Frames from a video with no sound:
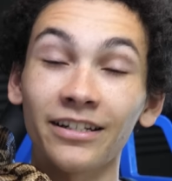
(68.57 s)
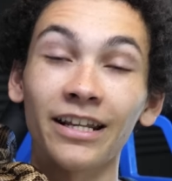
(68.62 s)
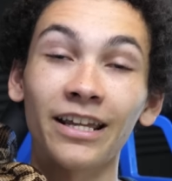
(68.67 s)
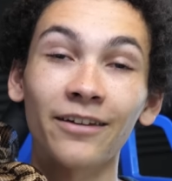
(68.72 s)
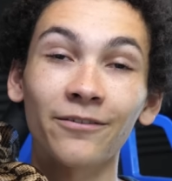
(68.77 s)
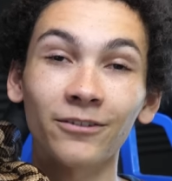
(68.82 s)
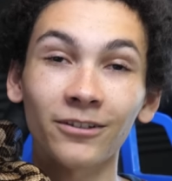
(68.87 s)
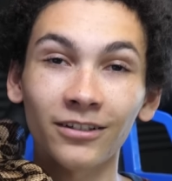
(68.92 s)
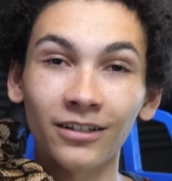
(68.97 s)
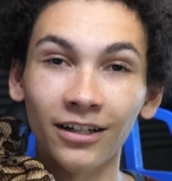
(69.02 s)
And he
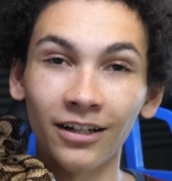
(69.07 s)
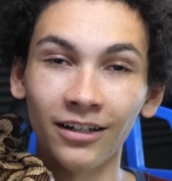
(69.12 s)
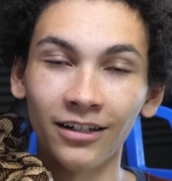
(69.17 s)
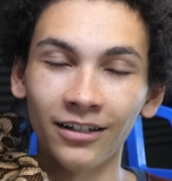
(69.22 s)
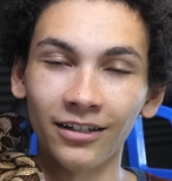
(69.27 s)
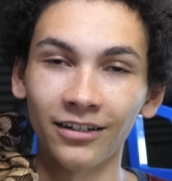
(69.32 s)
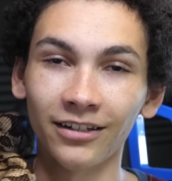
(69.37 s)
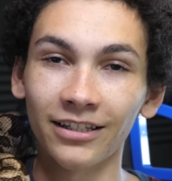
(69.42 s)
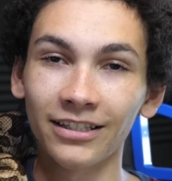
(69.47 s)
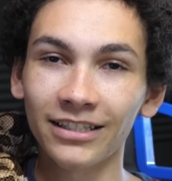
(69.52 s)
gave her
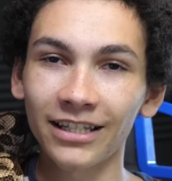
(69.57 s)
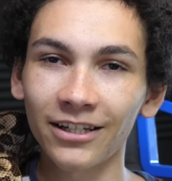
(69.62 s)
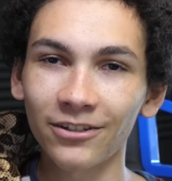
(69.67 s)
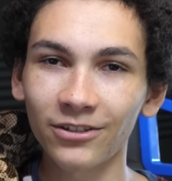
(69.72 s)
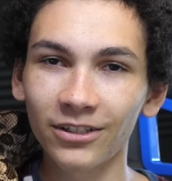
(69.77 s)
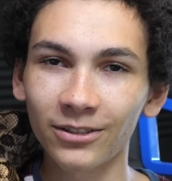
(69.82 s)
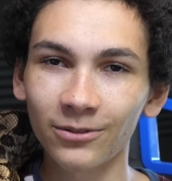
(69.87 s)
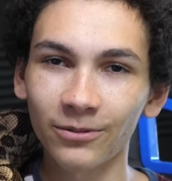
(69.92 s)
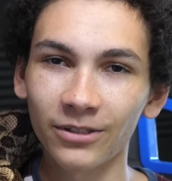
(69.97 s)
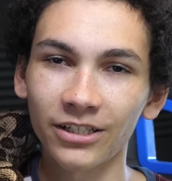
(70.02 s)
his
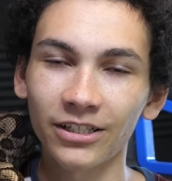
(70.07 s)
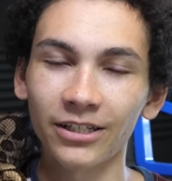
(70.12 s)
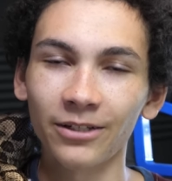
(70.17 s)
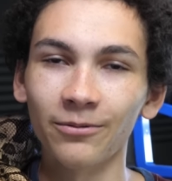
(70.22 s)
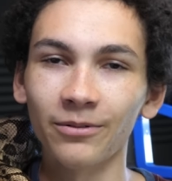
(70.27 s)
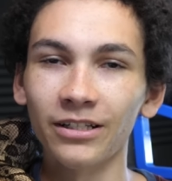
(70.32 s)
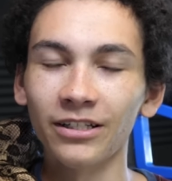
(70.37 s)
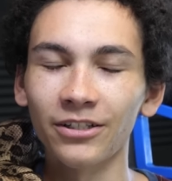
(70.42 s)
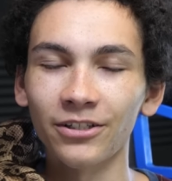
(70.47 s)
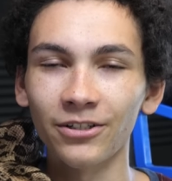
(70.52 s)
address, which she
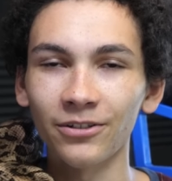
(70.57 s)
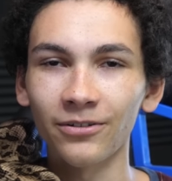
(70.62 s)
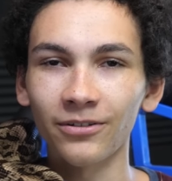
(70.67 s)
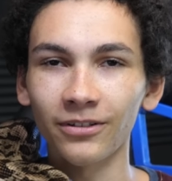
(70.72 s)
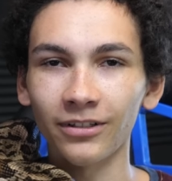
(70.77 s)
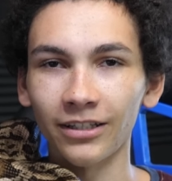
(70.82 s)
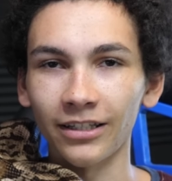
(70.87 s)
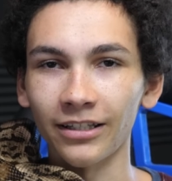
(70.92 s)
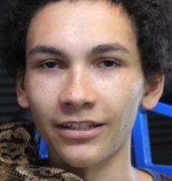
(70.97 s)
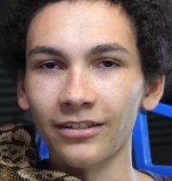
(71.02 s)
went
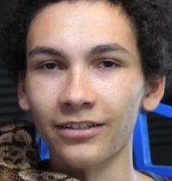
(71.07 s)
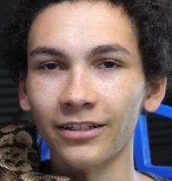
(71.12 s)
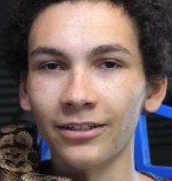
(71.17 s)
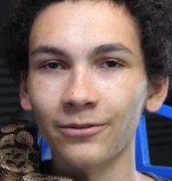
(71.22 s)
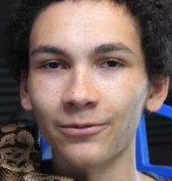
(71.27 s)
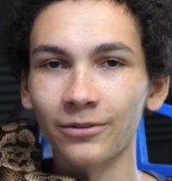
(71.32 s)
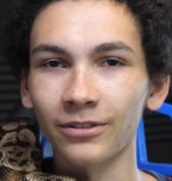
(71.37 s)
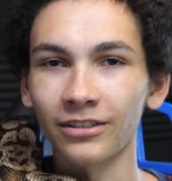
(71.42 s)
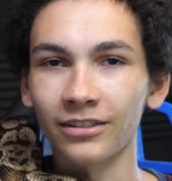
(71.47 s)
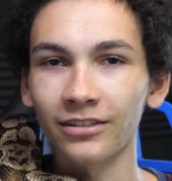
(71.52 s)
to, and
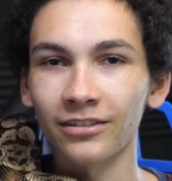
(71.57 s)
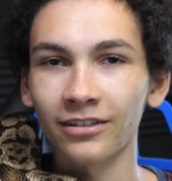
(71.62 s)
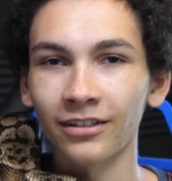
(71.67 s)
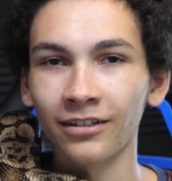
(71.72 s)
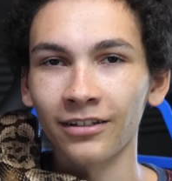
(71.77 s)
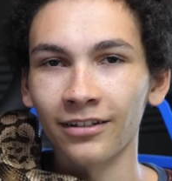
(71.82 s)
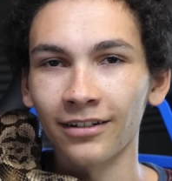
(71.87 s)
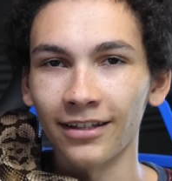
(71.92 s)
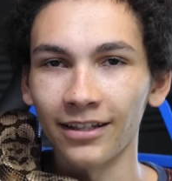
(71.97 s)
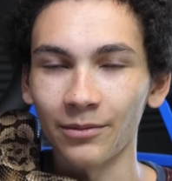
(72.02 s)
it was
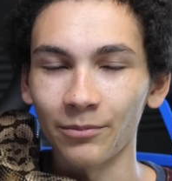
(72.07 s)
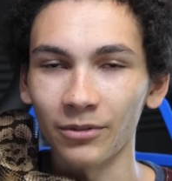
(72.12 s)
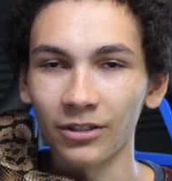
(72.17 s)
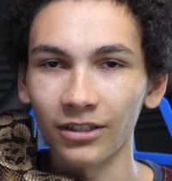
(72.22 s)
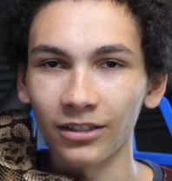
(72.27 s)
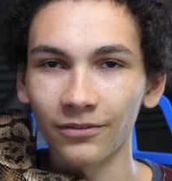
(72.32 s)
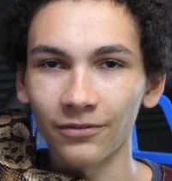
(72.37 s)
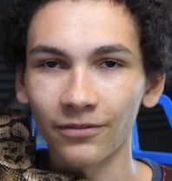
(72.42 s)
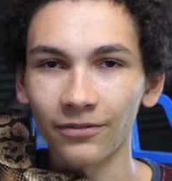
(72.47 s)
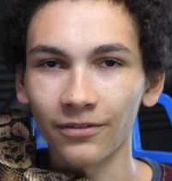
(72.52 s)
in the
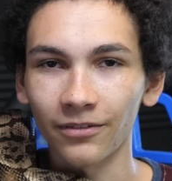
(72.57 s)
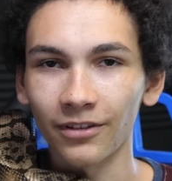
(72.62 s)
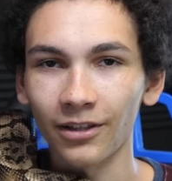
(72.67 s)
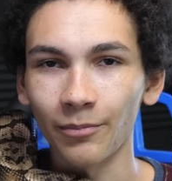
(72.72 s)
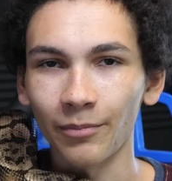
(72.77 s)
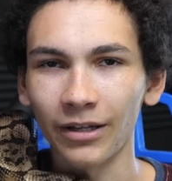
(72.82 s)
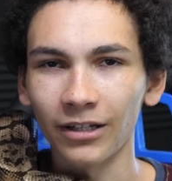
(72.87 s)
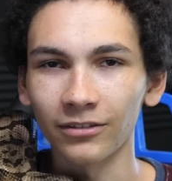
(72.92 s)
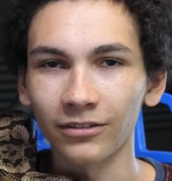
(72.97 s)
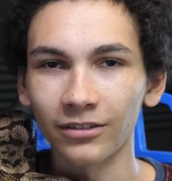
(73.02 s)
middle of the
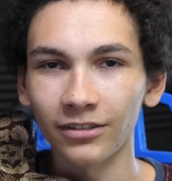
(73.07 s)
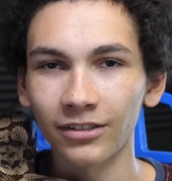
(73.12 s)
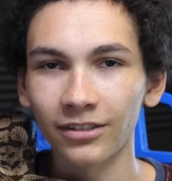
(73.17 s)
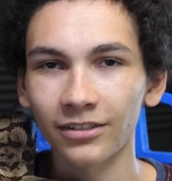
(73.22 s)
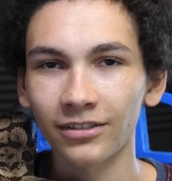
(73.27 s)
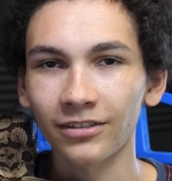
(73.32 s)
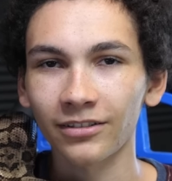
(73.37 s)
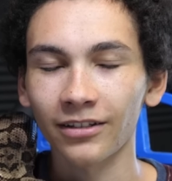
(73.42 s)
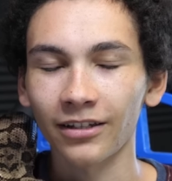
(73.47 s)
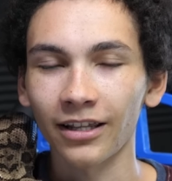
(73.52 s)

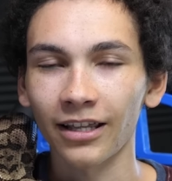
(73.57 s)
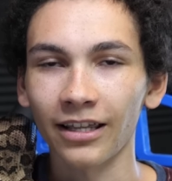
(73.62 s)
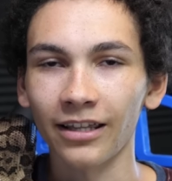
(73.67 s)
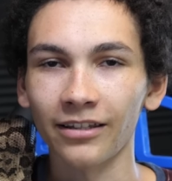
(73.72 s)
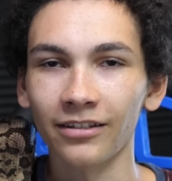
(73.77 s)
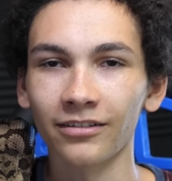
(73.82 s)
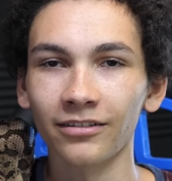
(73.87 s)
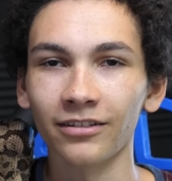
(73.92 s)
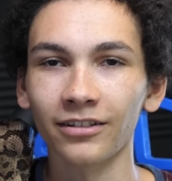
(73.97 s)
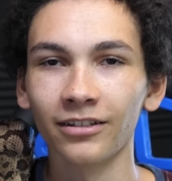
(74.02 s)
mountains
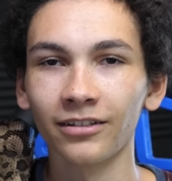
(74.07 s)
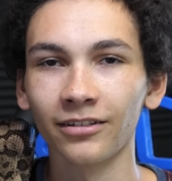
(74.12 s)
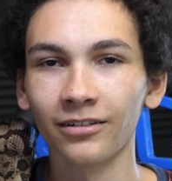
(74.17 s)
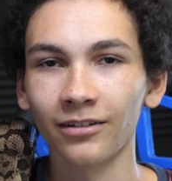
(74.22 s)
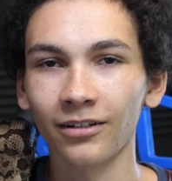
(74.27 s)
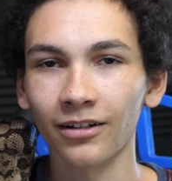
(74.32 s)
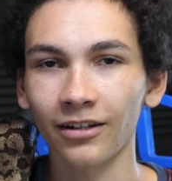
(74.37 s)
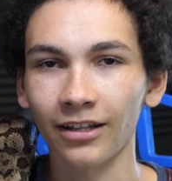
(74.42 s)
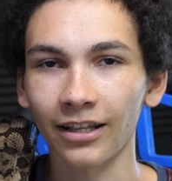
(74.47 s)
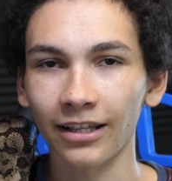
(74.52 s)
and
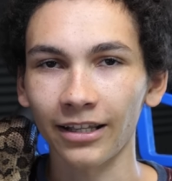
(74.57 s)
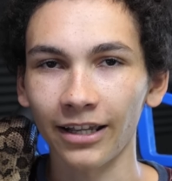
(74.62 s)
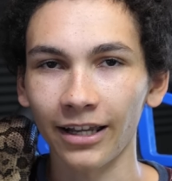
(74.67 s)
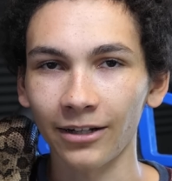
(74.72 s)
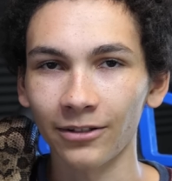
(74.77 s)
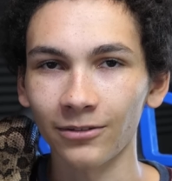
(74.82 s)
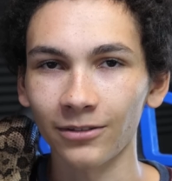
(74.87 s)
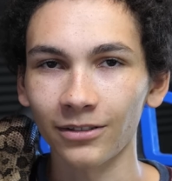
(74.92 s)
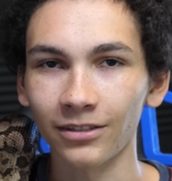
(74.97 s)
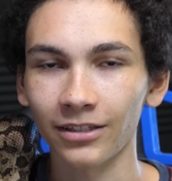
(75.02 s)
a
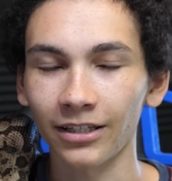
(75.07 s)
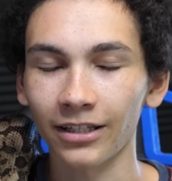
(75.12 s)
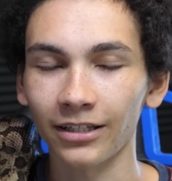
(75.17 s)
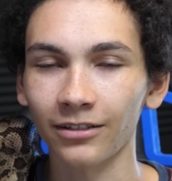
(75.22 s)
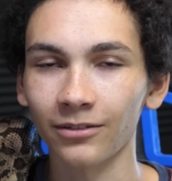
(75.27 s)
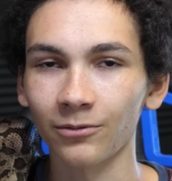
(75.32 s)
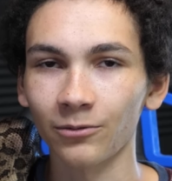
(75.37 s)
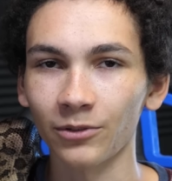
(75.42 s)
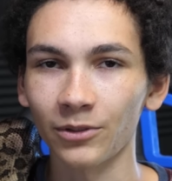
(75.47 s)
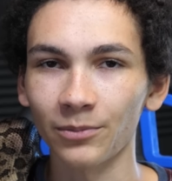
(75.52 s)
house
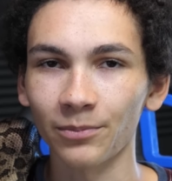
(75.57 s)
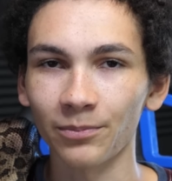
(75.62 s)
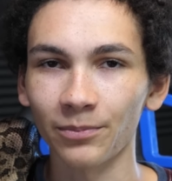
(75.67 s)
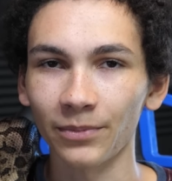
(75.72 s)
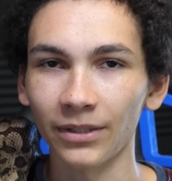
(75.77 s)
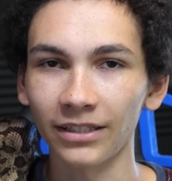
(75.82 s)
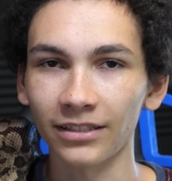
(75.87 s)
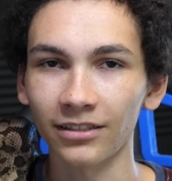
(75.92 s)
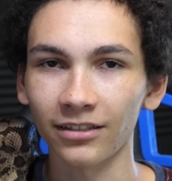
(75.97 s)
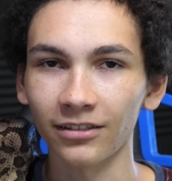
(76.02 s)
that was
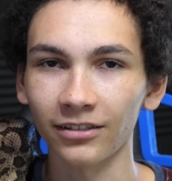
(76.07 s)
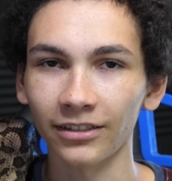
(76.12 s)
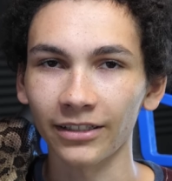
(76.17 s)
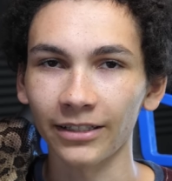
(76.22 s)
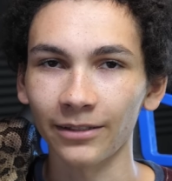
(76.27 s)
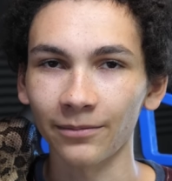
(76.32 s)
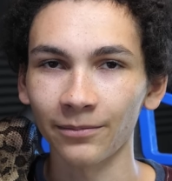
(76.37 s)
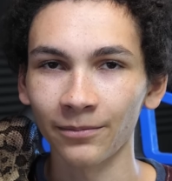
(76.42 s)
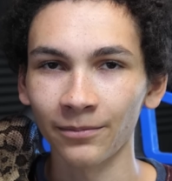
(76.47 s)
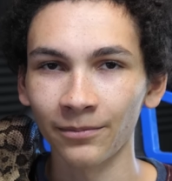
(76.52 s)

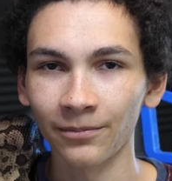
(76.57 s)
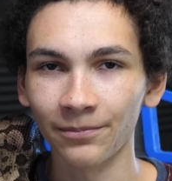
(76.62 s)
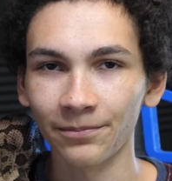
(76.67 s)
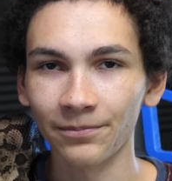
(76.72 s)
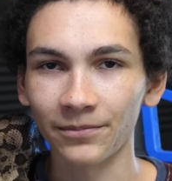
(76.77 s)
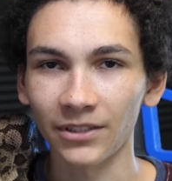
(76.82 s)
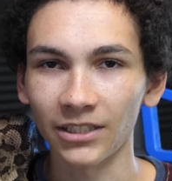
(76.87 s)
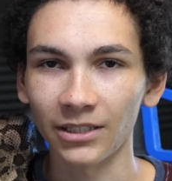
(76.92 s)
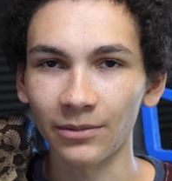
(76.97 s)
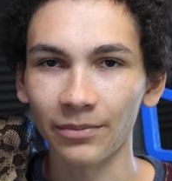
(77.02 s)
basically
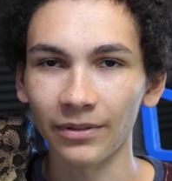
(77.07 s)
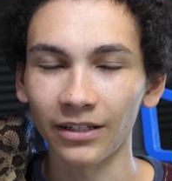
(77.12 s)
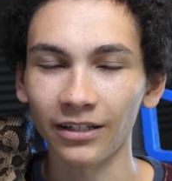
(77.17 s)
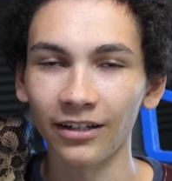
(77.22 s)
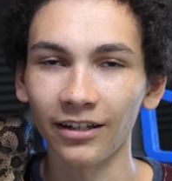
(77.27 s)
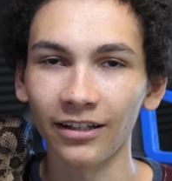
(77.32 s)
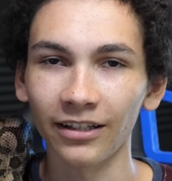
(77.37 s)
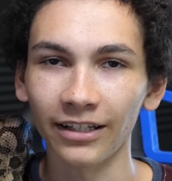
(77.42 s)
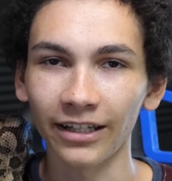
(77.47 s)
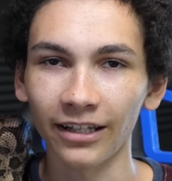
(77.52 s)

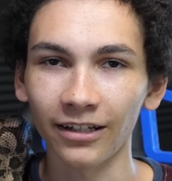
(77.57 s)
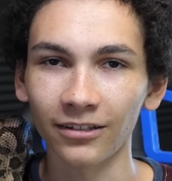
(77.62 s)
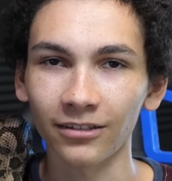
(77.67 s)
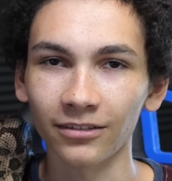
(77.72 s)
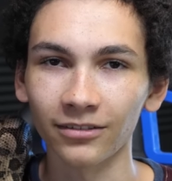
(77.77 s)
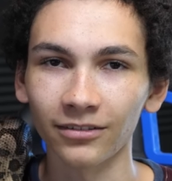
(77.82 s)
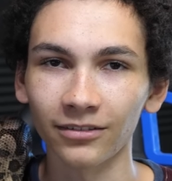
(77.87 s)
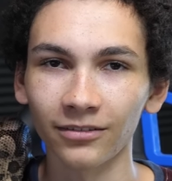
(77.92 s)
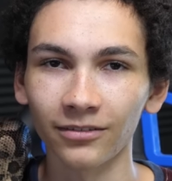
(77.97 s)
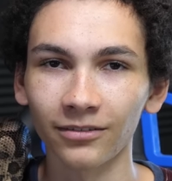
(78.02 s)
suspended in the
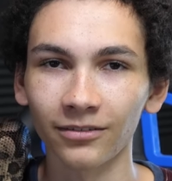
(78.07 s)
air,